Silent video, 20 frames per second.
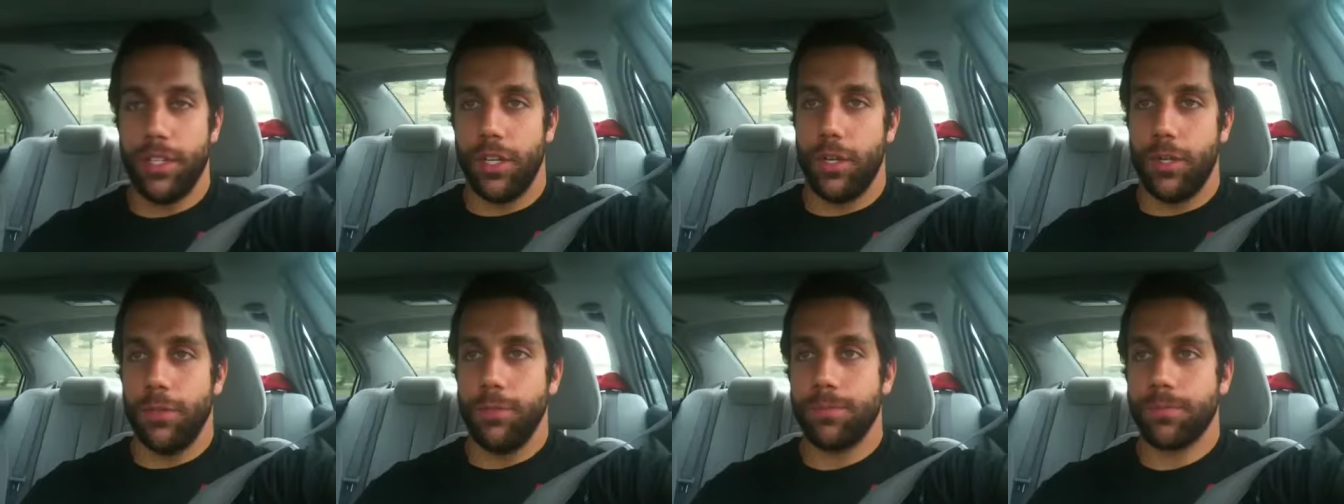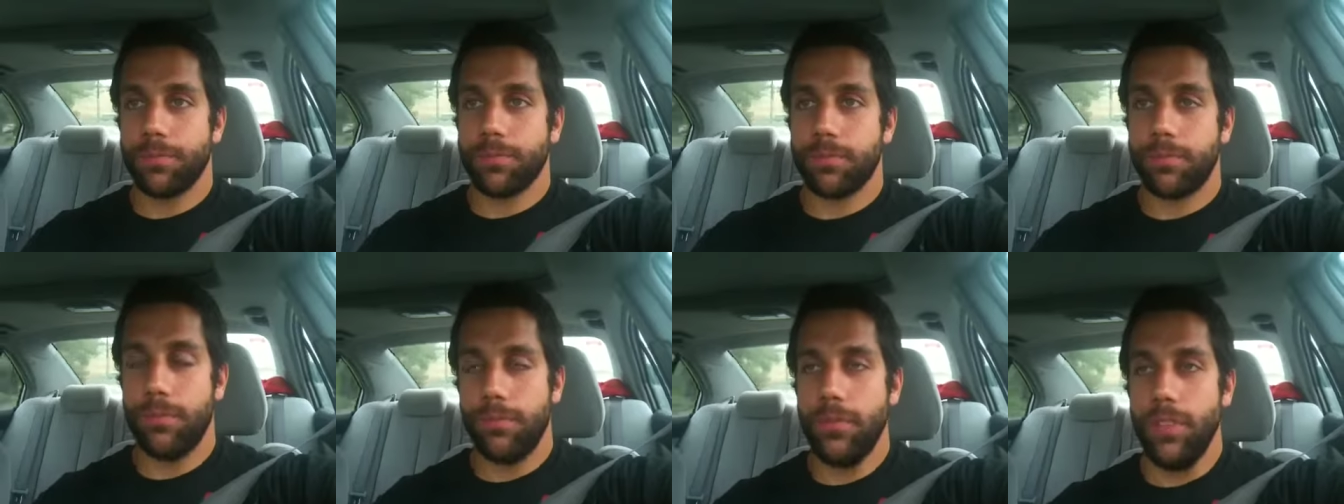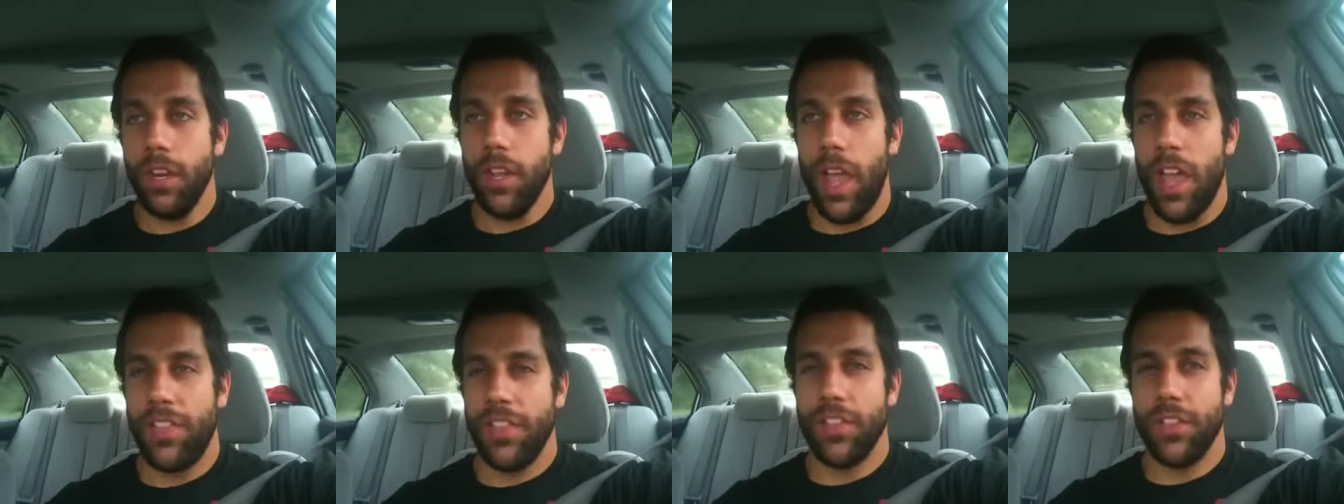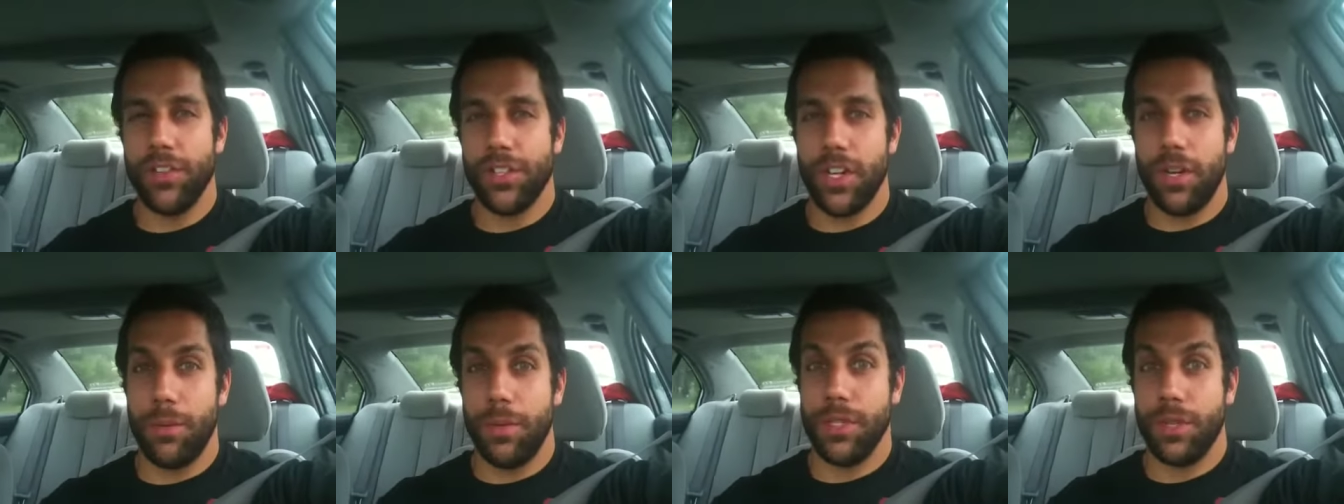So I think there's
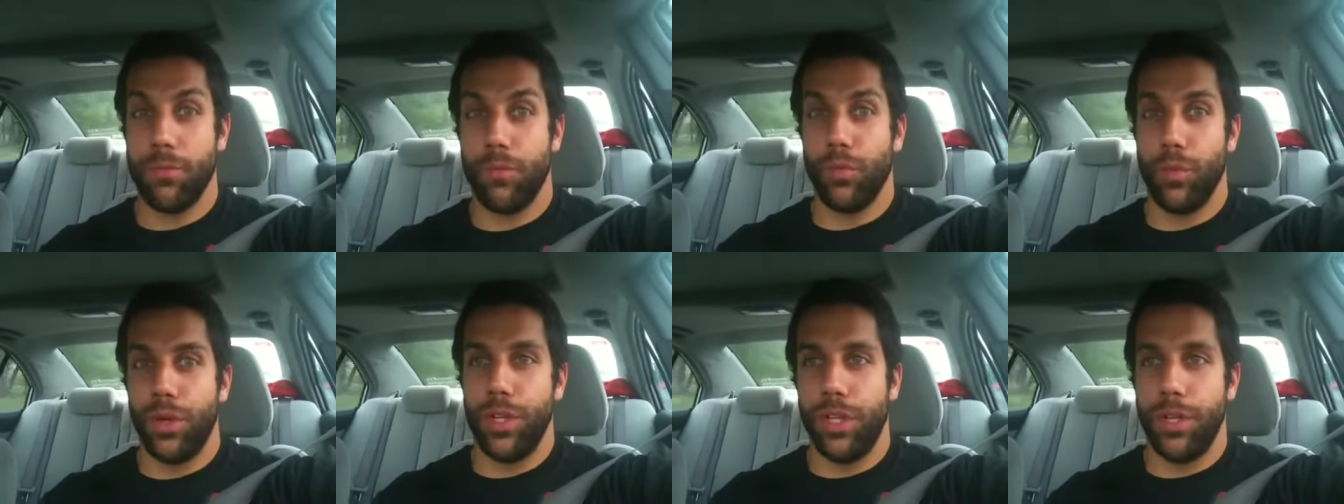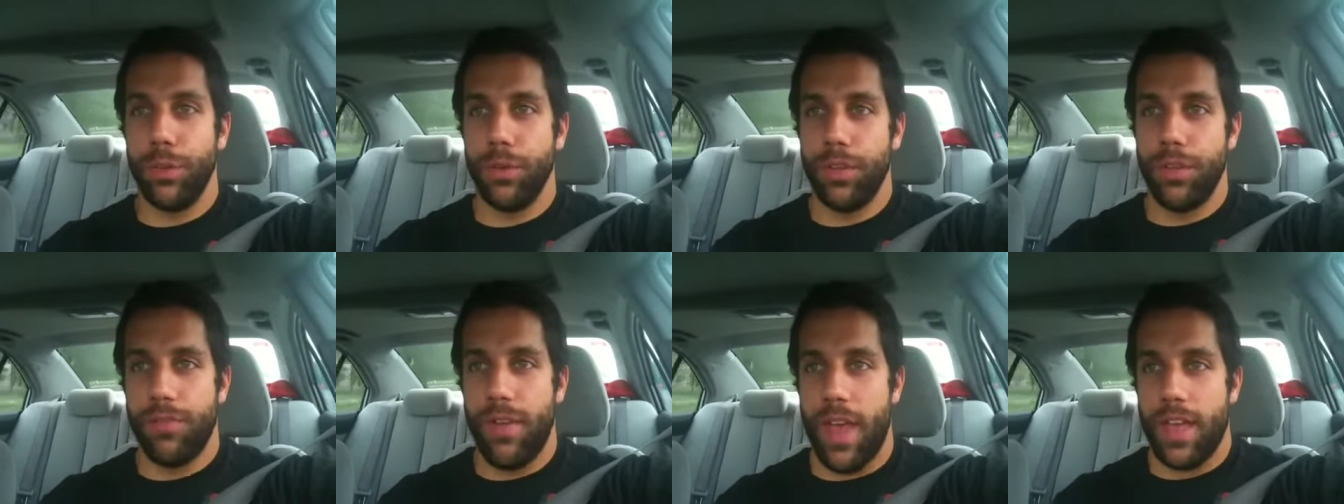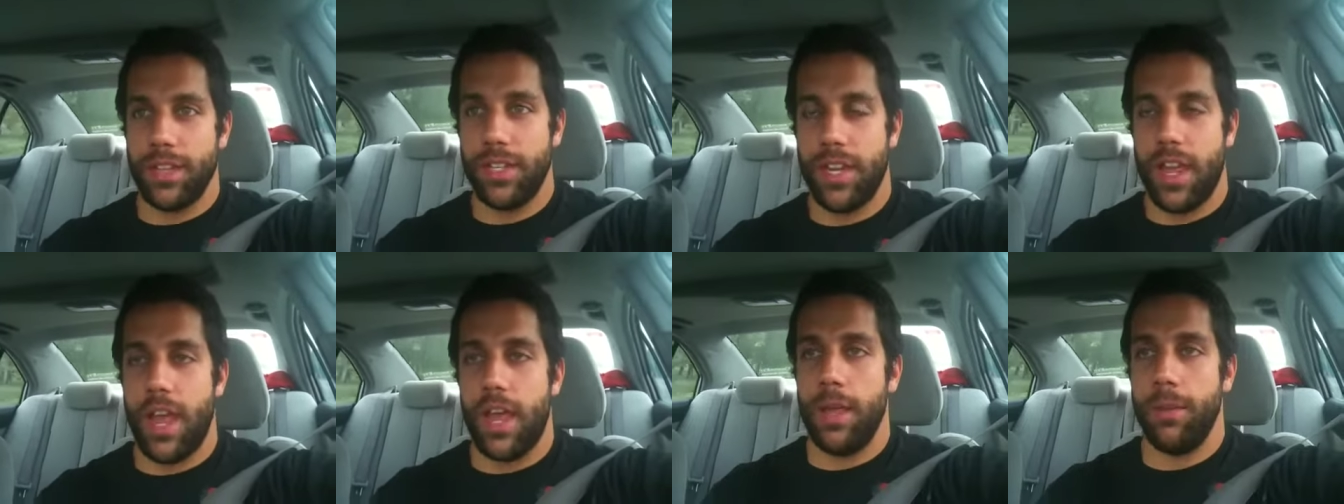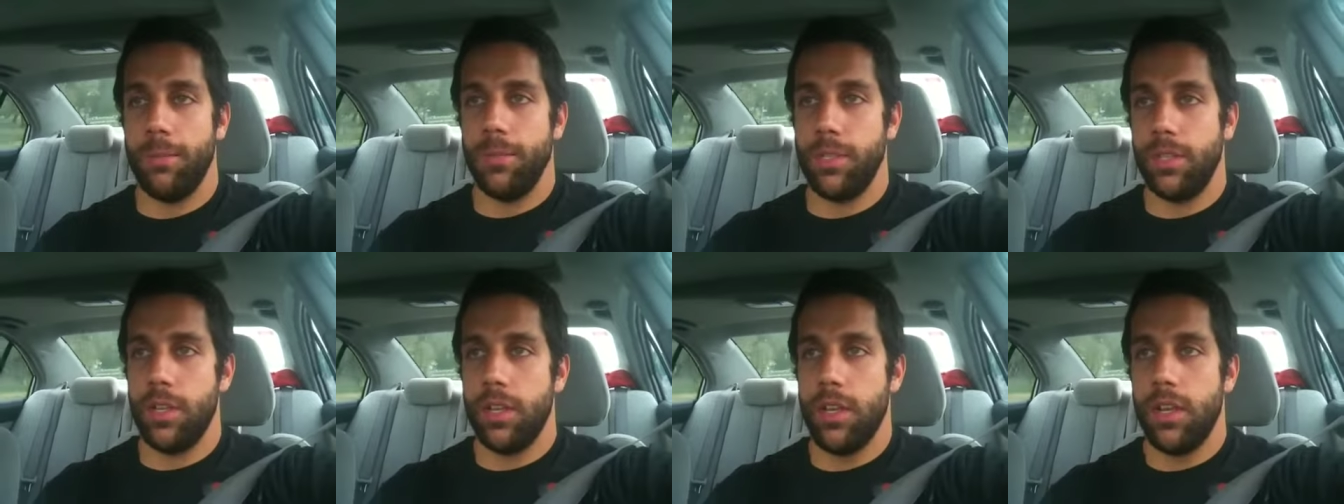going to be some really, really fast
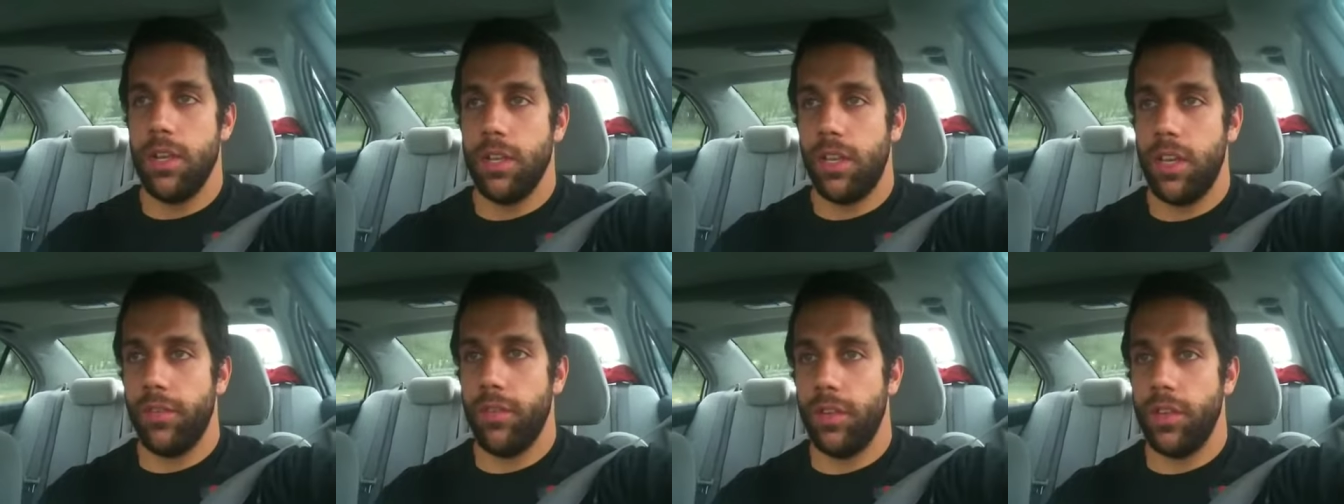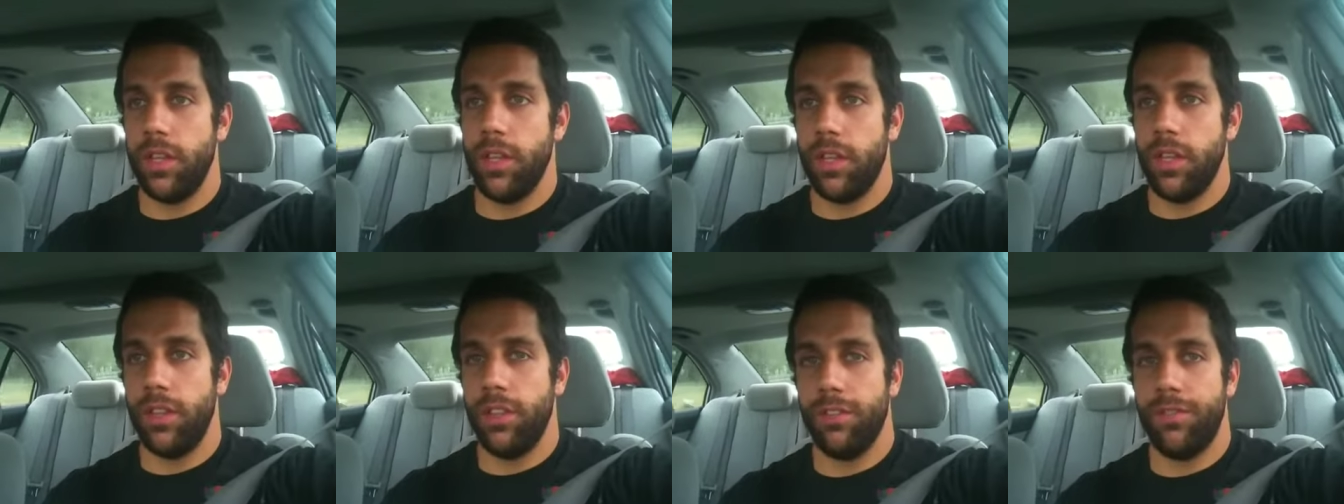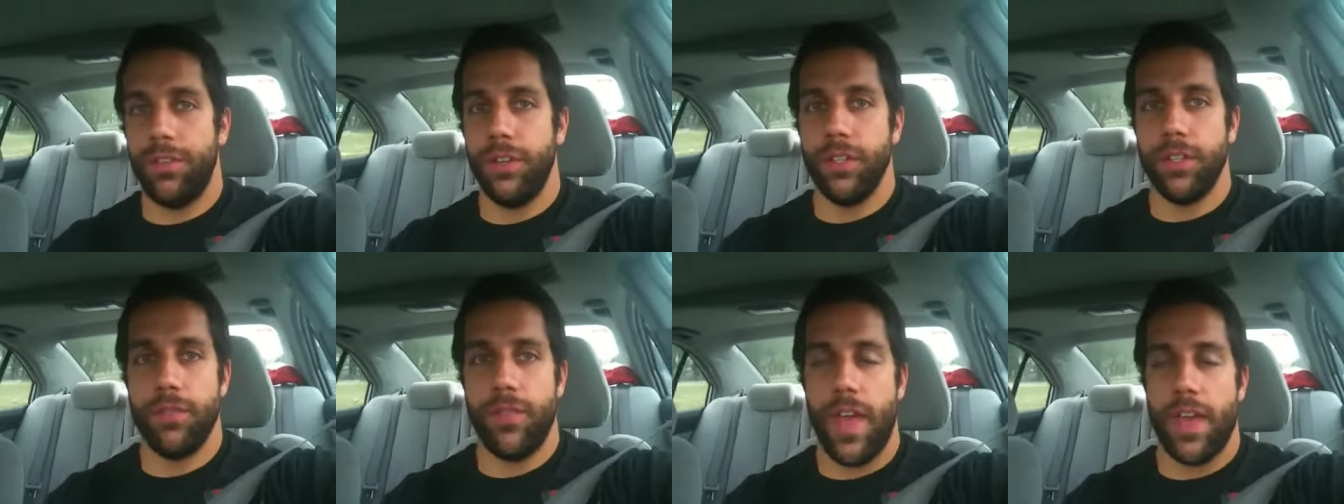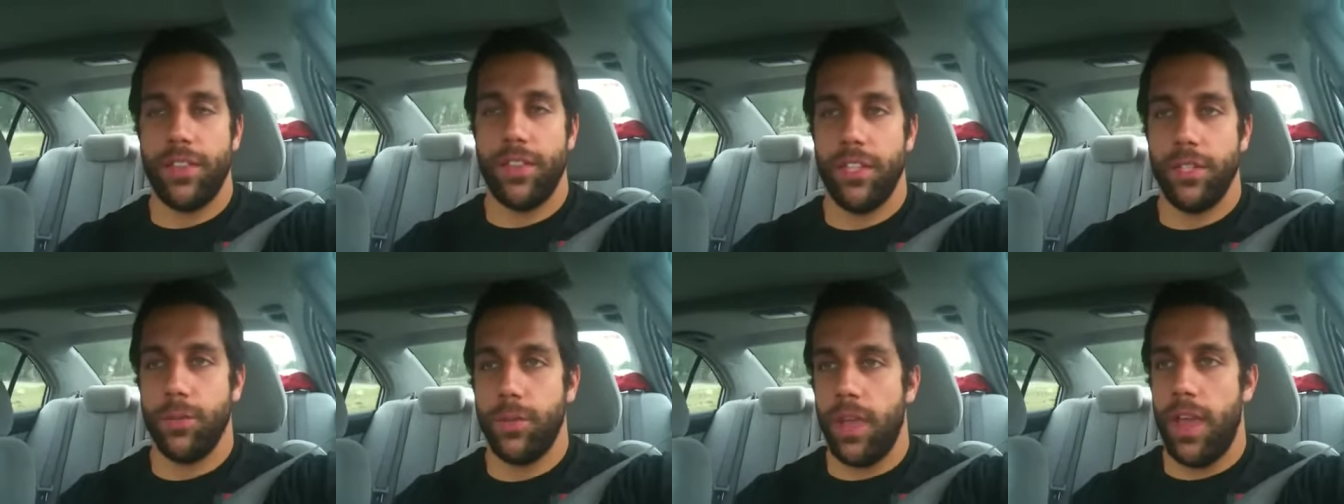times given the, the field of
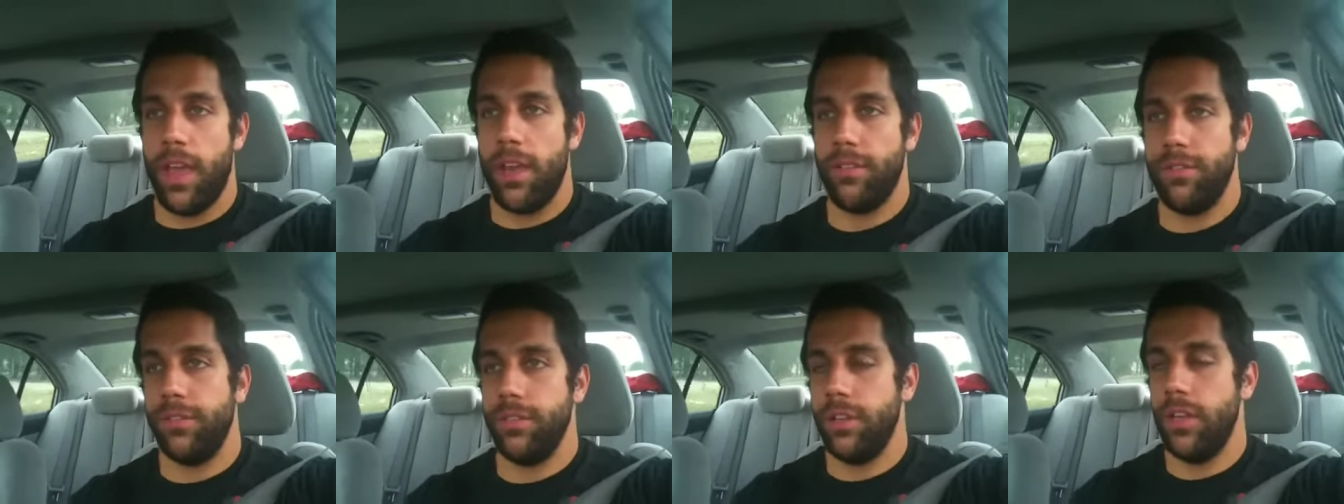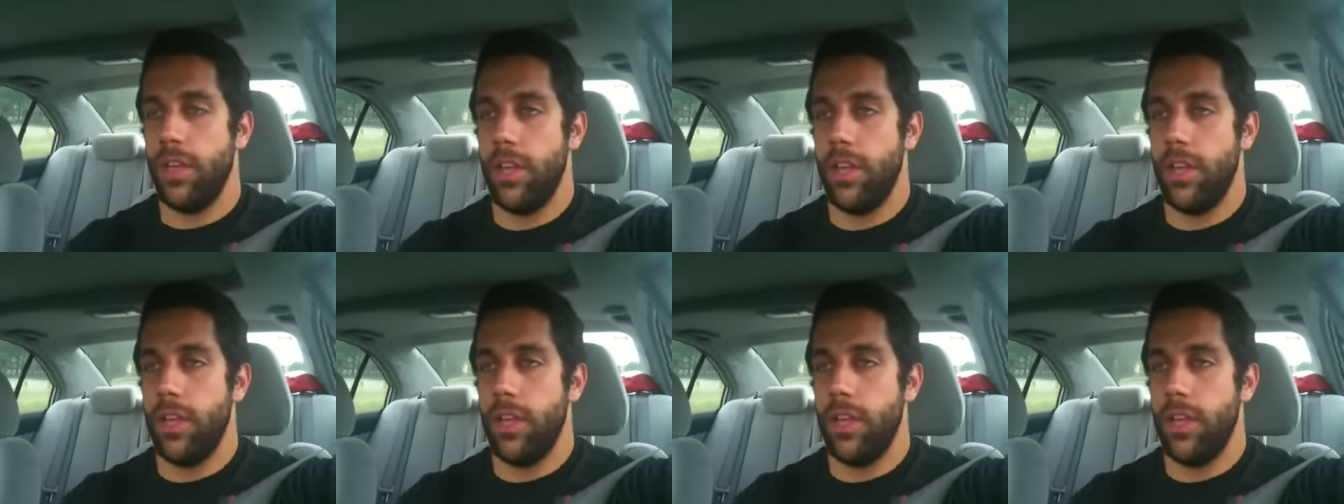athletes we have.